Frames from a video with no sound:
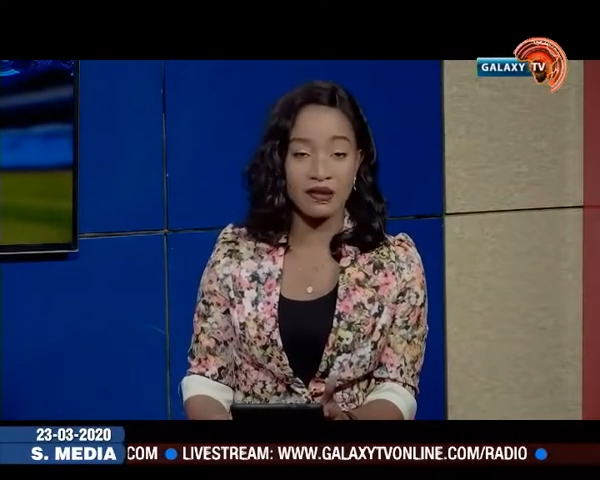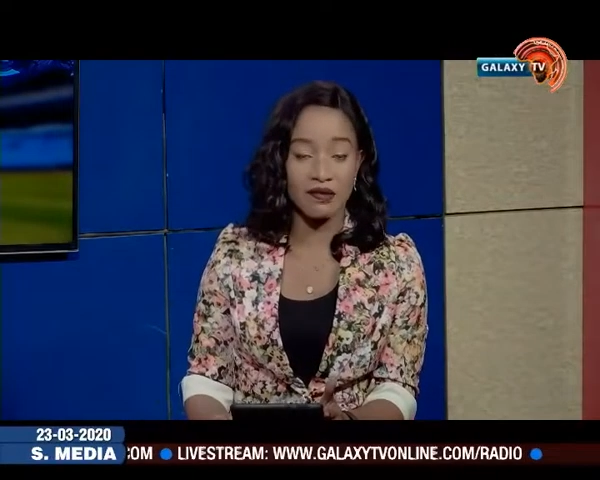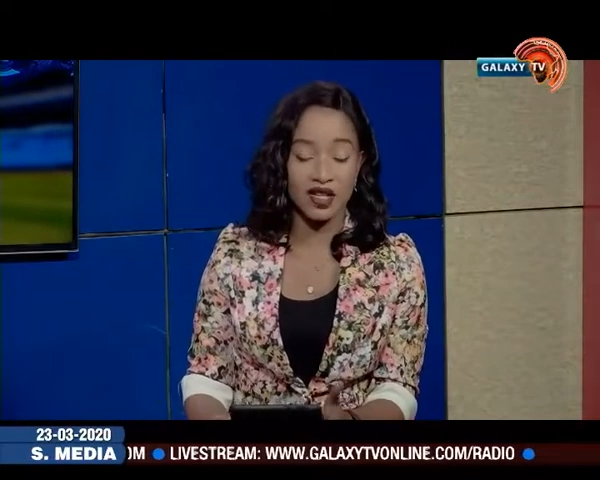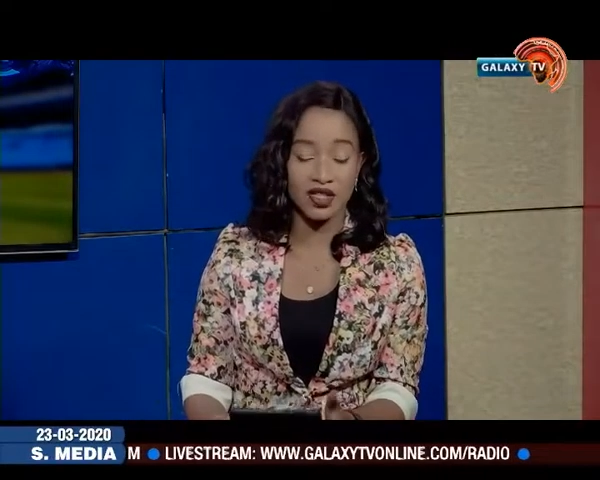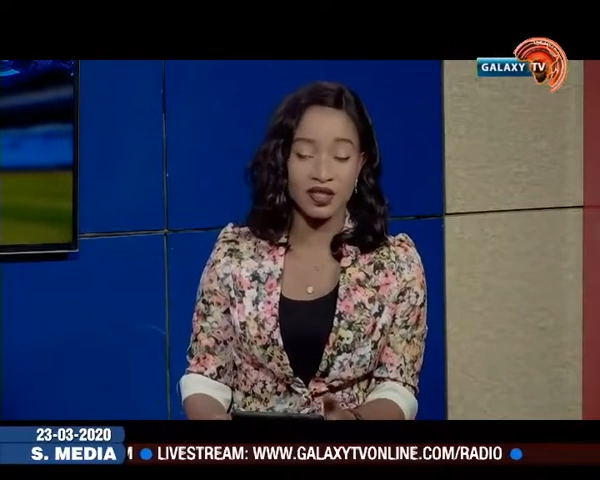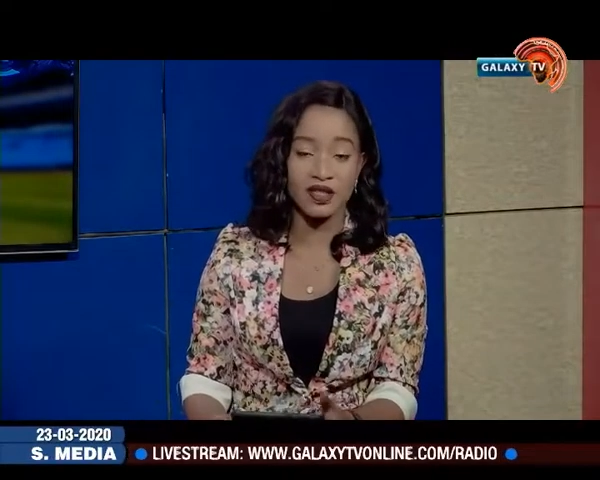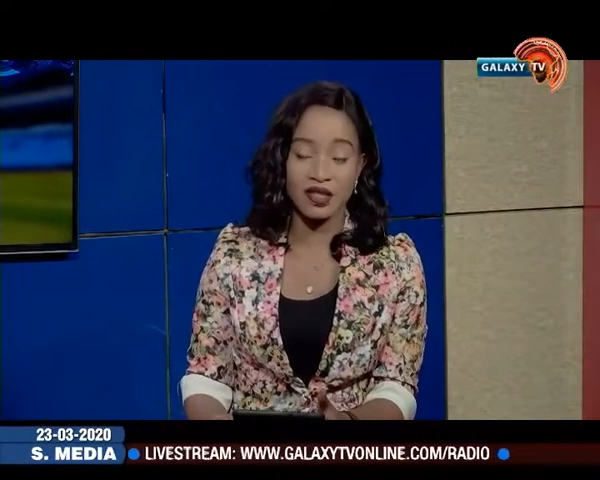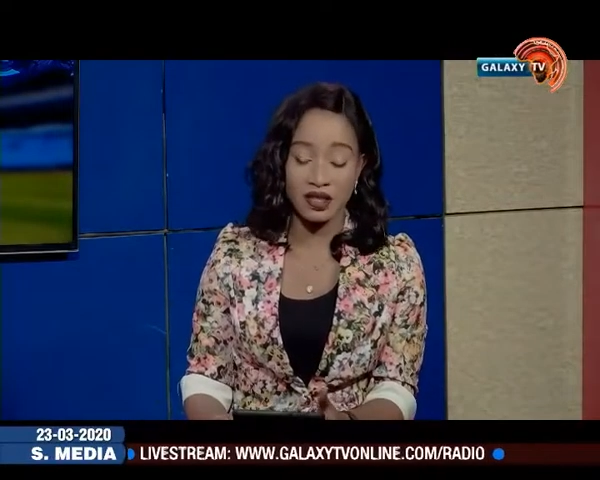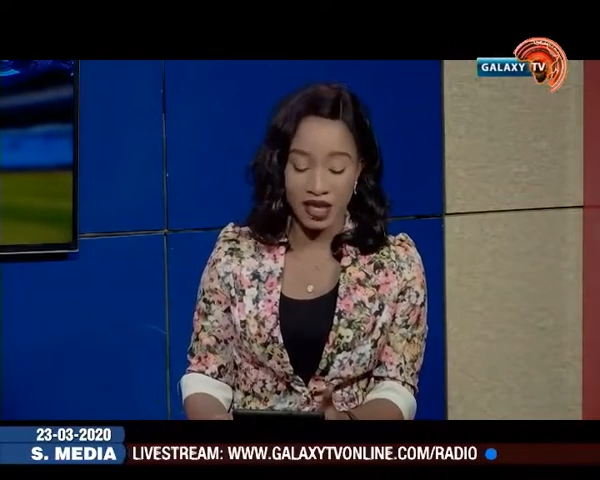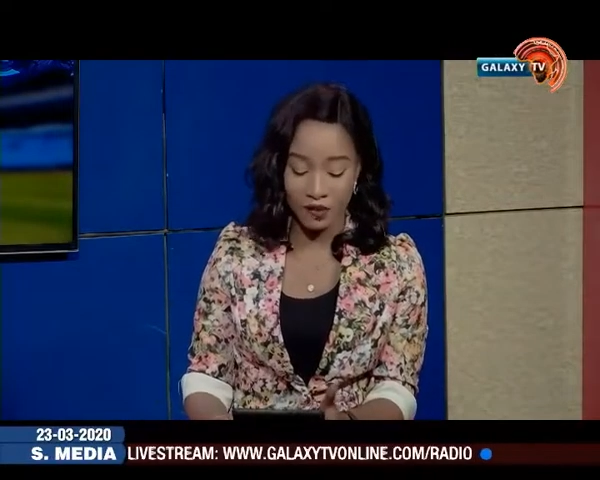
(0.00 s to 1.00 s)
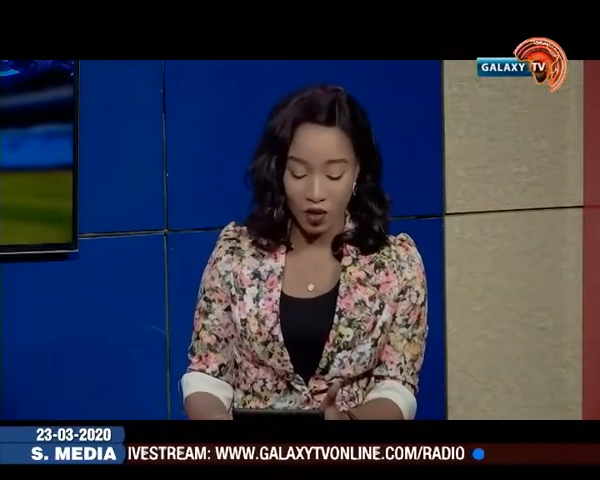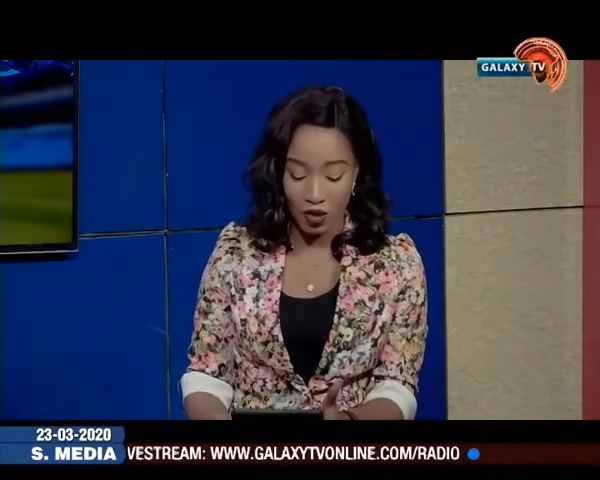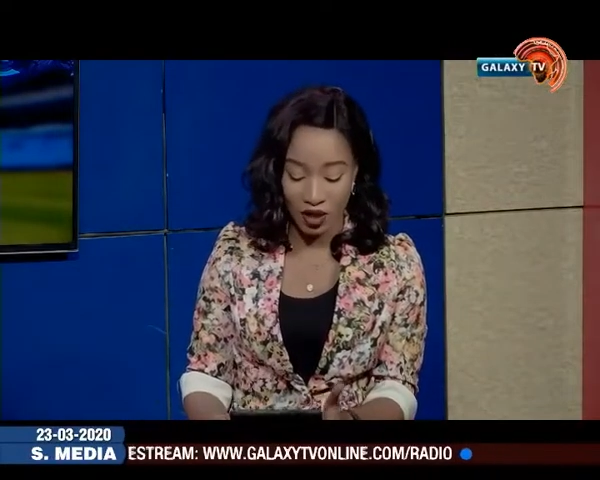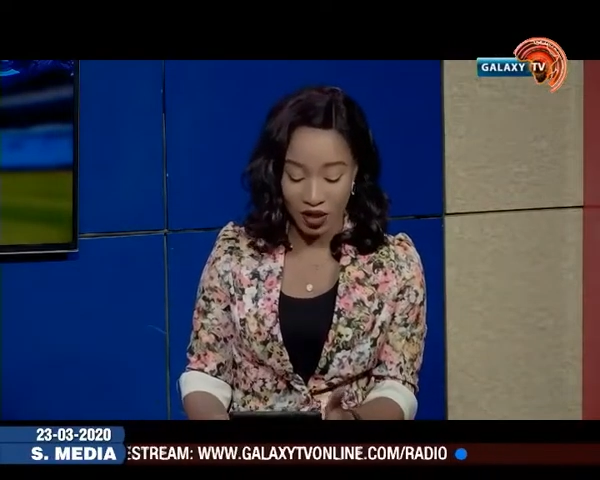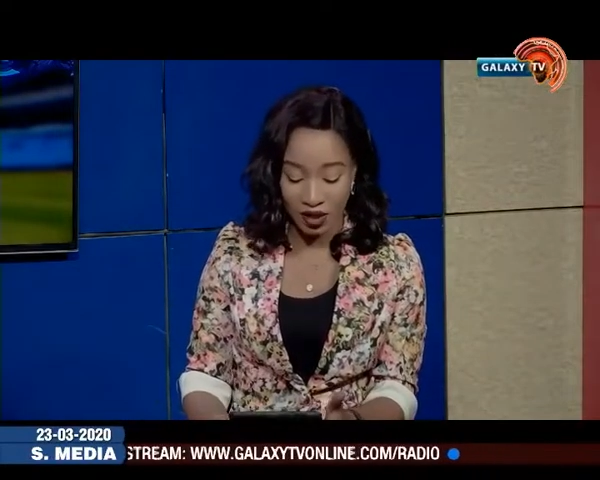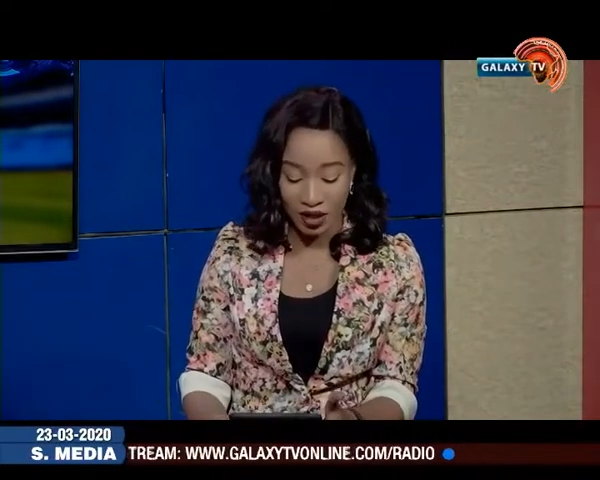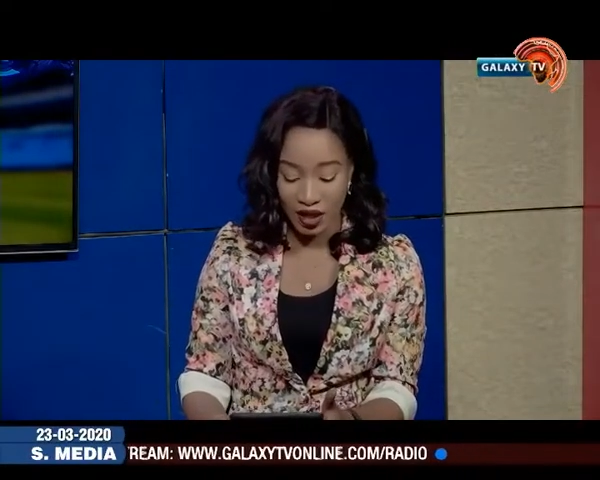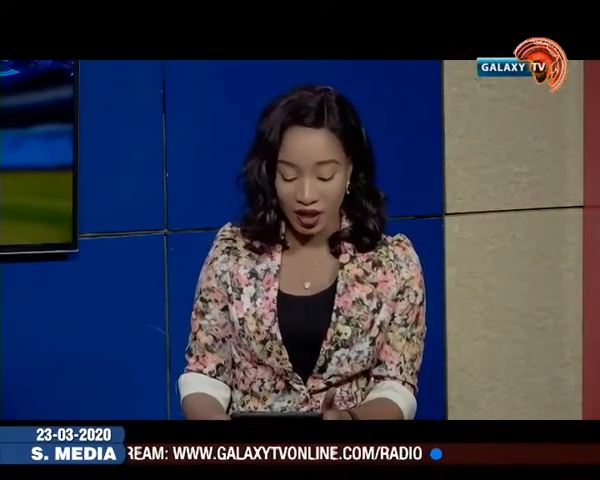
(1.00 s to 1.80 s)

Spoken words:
crash on Sunday morning.